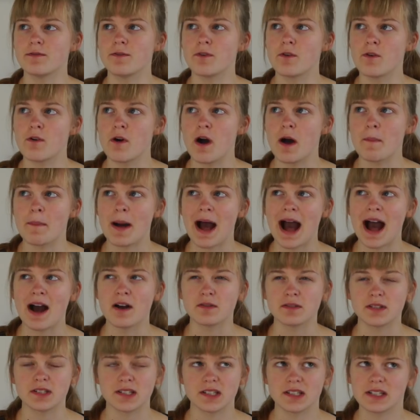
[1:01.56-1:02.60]
for
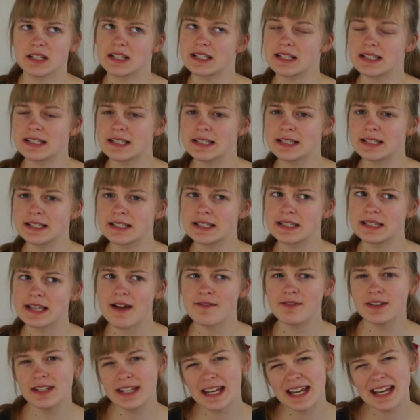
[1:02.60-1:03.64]
about
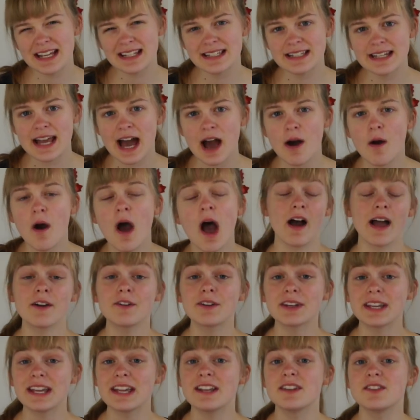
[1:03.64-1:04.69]
7 years now. I
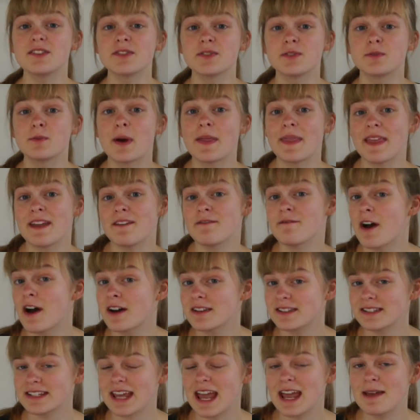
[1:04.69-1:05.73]
got a Kindle when they
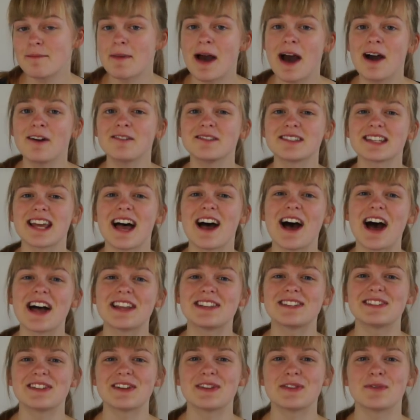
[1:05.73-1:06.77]
first came out,
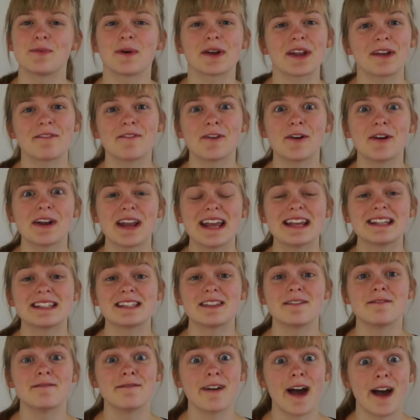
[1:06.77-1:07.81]
so the one I've got is
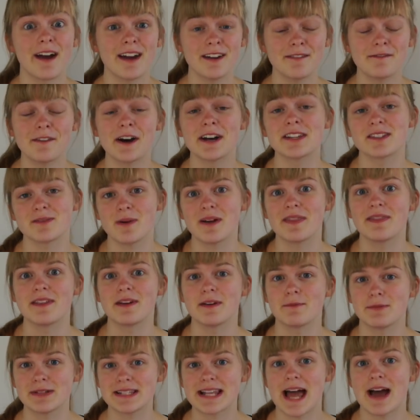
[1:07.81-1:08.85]
the very first one
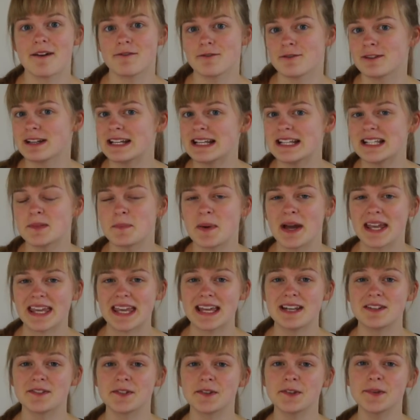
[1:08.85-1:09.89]
that was ever released by
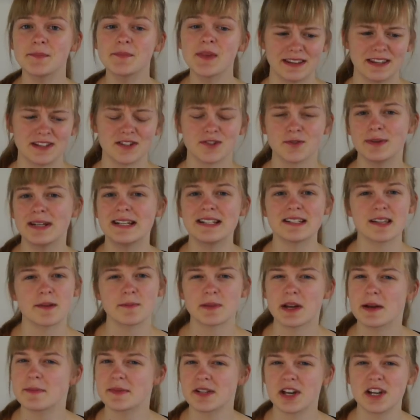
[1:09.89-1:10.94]
Kindle. The screen
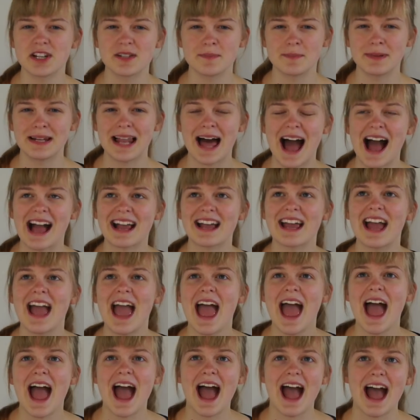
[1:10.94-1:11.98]
sometimes goes black
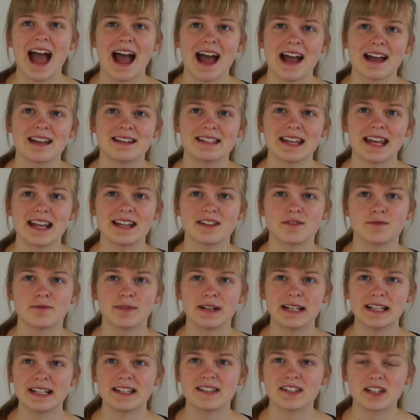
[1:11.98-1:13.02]
and it's
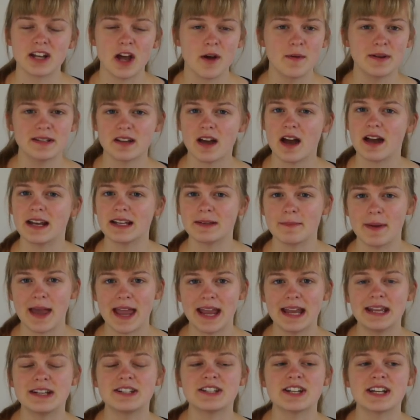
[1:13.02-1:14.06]
really slow in turning
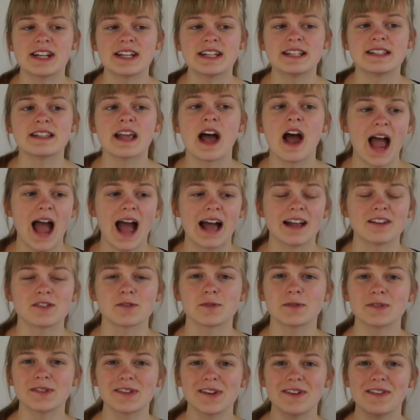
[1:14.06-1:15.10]
pages, and
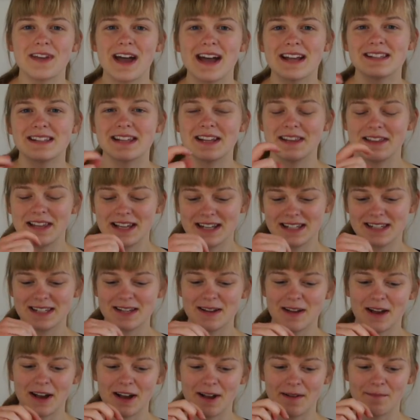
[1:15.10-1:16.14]
also there's this